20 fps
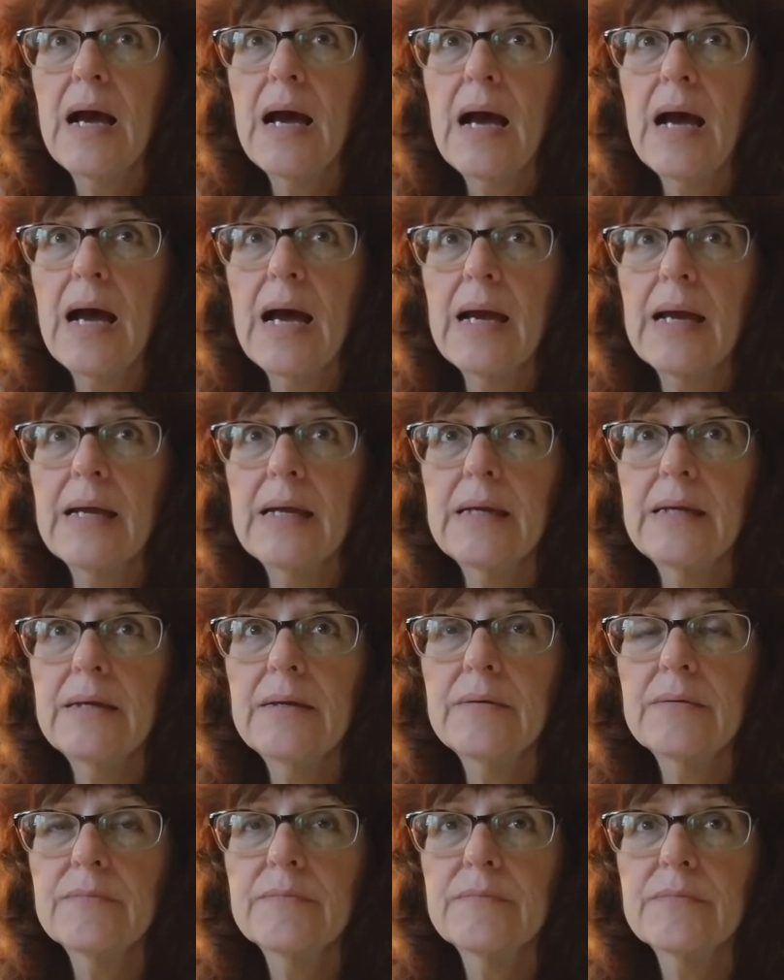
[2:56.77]

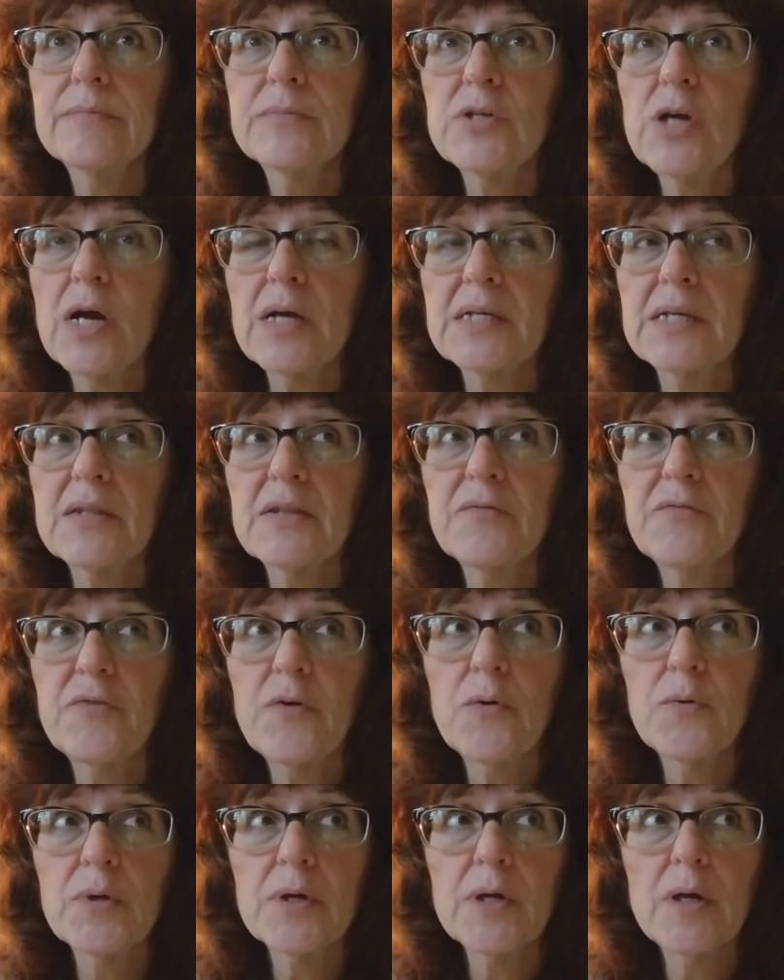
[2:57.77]
I talked on the
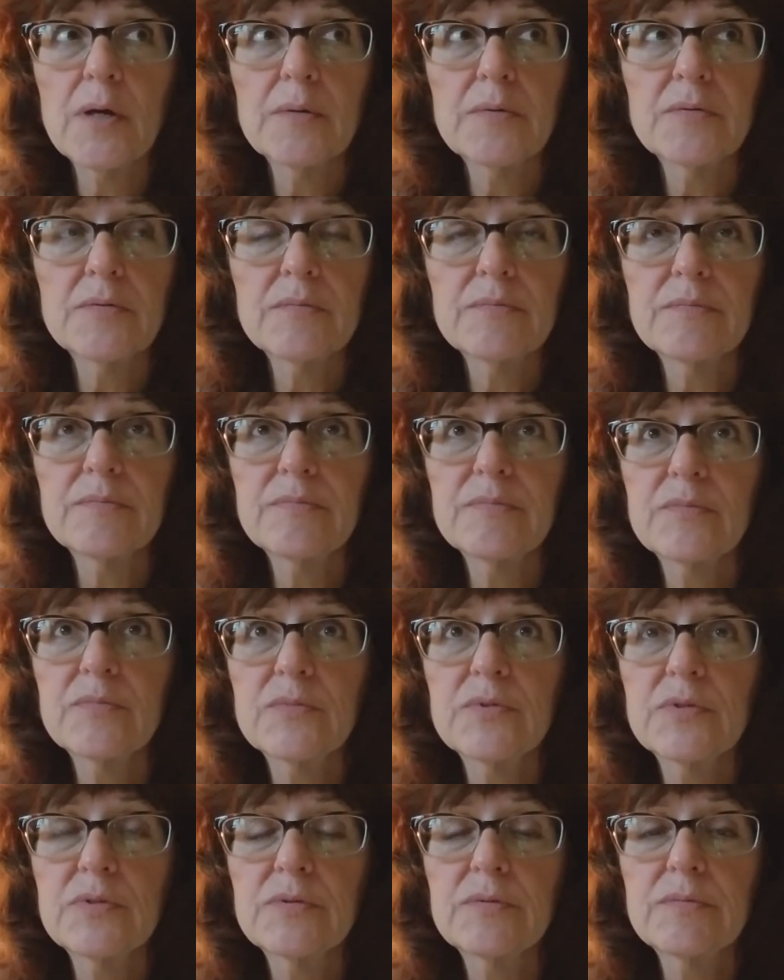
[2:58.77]
phone
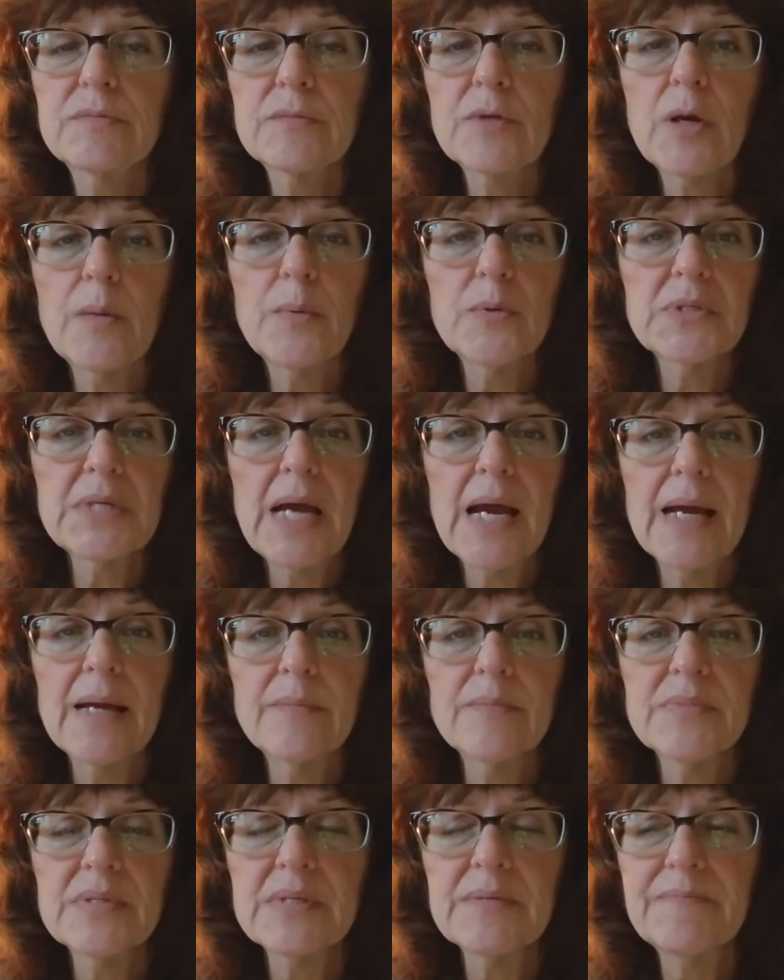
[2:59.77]
couple
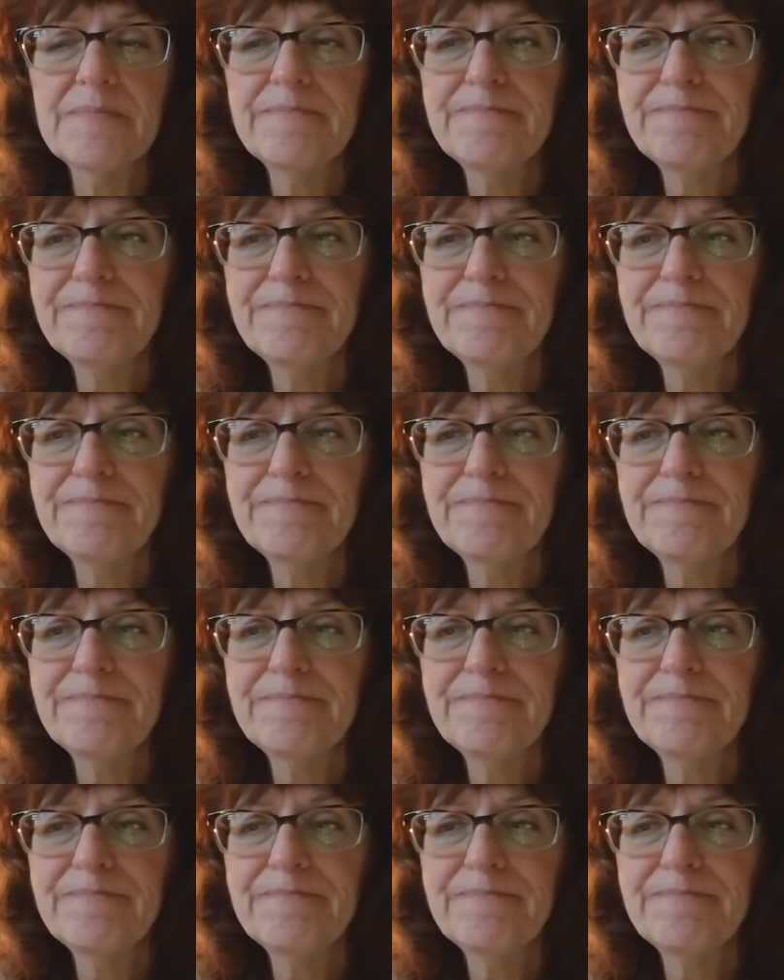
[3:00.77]
times.